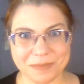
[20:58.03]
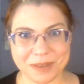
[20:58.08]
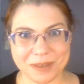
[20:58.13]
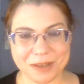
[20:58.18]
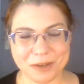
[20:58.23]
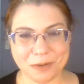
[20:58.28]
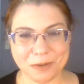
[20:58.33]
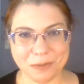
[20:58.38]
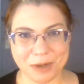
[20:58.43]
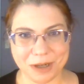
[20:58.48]

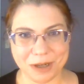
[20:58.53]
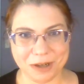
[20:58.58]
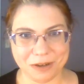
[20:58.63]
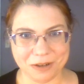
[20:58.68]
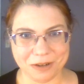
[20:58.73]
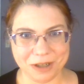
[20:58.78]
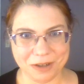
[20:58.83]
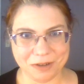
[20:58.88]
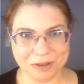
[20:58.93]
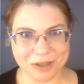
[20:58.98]
to where your
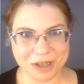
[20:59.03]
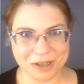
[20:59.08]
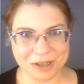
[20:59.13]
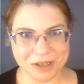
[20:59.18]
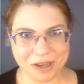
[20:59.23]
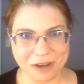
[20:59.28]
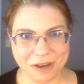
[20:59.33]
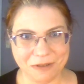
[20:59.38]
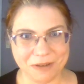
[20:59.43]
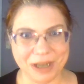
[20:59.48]
energy is
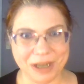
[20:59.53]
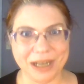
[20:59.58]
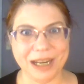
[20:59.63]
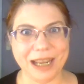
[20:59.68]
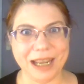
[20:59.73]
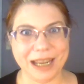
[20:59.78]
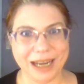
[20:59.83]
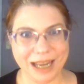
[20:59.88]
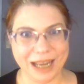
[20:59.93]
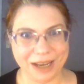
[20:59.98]
going
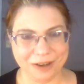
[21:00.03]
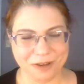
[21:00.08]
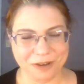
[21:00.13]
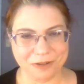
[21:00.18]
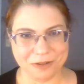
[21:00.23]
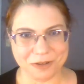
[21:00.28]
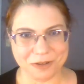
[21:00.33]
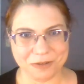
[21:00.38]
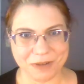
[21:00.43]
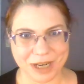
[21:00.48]
and how you
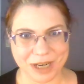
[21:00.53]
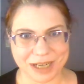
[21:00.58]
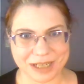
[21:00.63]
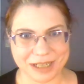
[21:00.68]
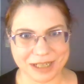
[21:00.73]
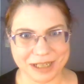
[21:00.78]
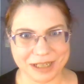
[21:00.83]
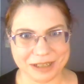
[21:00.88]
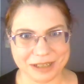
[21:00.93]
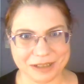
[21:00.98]
are directing
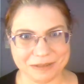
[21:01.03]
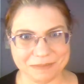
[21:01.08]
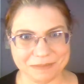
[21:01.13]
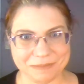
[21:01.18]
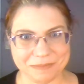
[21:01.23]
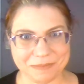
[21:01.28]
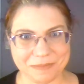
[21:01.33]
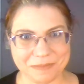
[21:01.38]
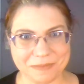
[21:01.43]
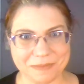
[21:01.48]
it.
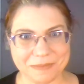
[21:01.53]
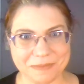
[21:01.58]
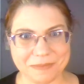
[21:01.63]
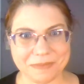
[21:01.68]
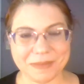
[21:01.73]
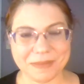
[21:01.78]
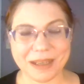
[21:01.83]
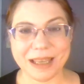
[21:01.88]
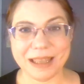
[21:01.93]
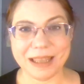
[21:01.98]

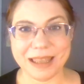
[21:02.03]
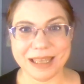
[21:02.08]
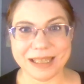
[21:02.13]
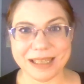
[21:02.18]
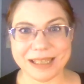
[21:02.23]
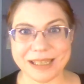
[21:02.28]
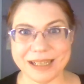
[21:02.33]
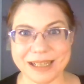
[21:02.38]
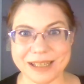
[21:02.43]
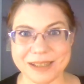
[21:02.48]

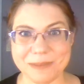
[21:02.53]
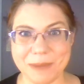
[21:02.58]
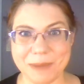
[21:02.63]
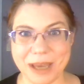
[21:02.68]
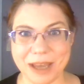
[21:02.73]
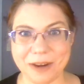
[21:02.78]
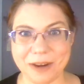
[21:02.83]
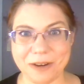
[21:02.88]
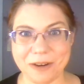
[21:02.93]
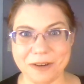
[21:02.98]
This does
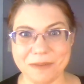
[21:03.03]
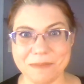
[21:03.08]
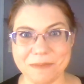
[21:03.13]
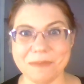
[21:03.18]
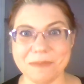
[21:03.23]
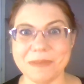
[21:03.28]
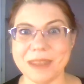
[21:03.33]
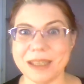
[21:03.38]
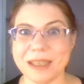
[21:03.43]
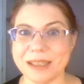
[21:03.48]
matter.
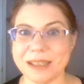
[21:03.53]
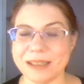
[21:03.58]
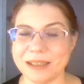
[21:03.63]
This